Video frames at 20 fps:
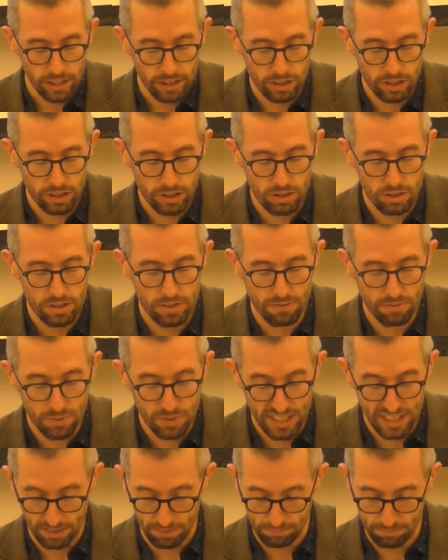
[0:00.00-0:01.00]
undergirds
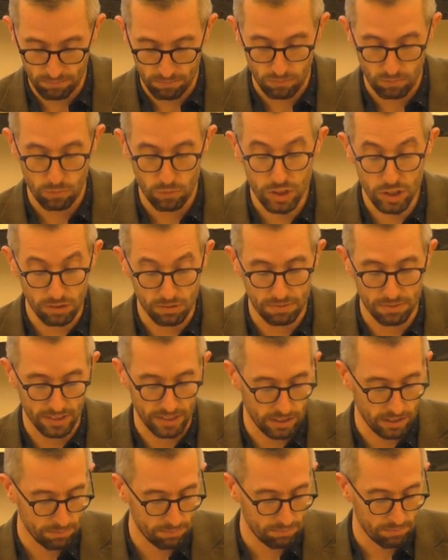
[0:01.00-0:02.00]
freedom, real
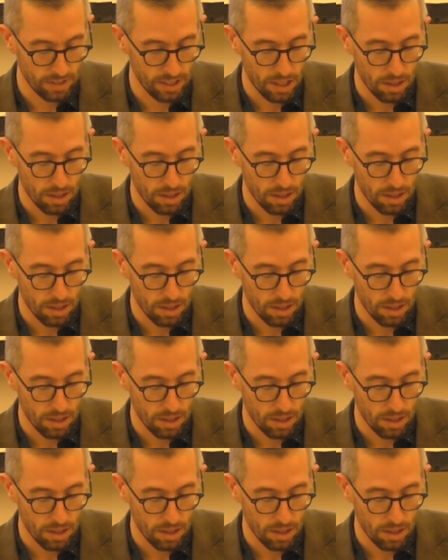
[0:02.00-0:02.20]
freedom,